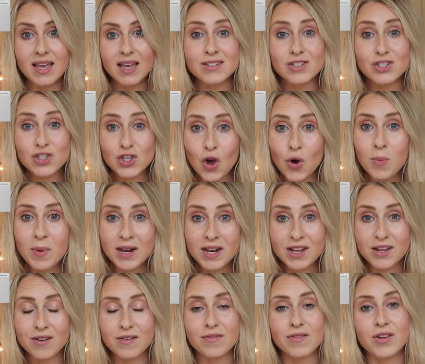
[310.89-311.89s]
So
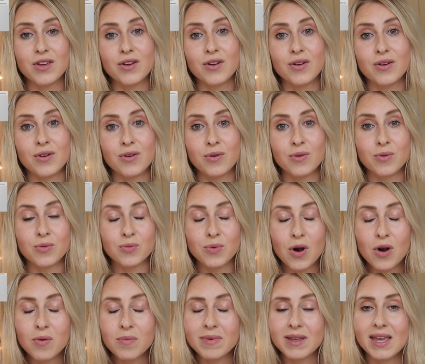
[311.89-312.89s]
many of you
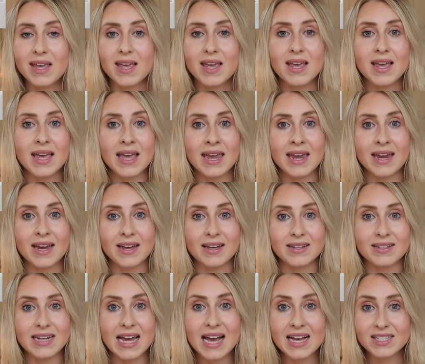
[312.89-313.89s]
wrote me
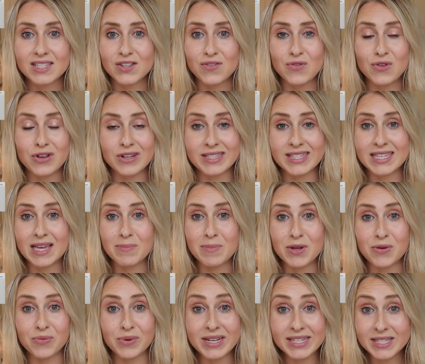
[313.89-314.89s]
and asked if you could send
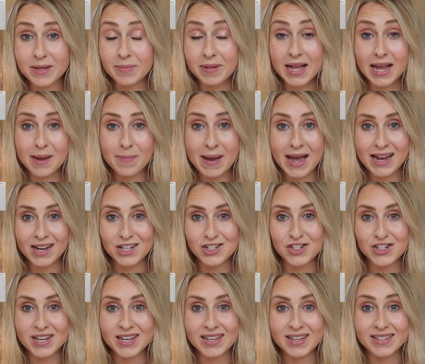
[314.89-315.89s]
me resupply
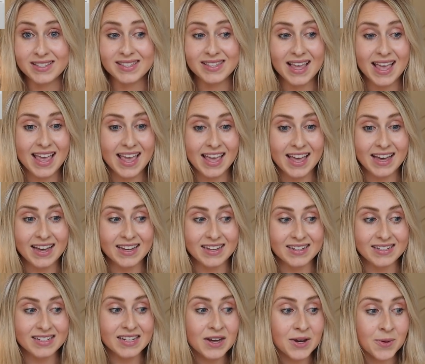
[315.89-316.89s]
packages
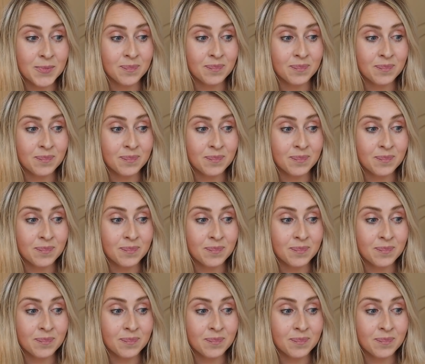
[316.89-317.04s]
and